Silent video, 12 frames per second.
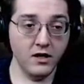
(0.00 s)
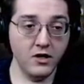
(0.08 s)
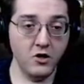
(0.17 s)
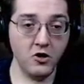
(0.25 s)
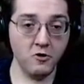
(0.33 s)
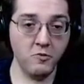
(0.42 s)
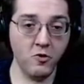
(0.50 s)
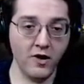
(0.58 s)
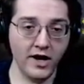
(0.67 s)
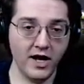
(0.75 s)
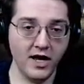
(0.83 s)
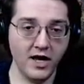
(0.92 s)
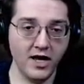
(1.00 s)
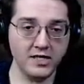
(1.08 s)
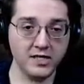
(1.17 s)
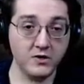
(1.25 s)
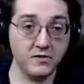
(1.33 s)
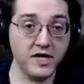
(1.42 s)
Oh boy, uh,
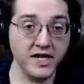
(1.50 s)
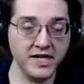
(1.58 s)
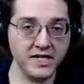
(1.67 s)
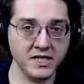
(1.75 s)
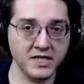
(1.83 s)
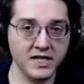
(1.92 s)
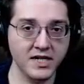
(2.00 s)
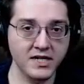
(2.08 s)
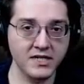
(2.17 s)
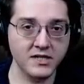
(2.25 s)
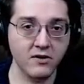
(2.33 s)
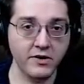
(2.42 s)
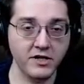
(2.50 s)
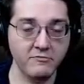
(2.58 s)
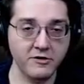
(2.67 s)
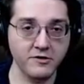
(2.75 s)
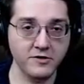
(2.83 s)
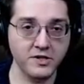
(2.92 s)
so this is going to
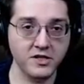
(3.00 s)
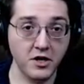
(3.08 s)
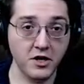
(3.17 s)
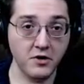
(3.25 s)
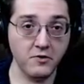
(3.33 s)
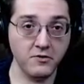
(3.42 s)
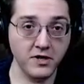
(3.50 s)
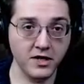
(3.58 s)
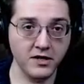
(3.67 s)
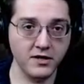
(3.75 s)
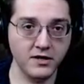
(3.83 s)
produce stone.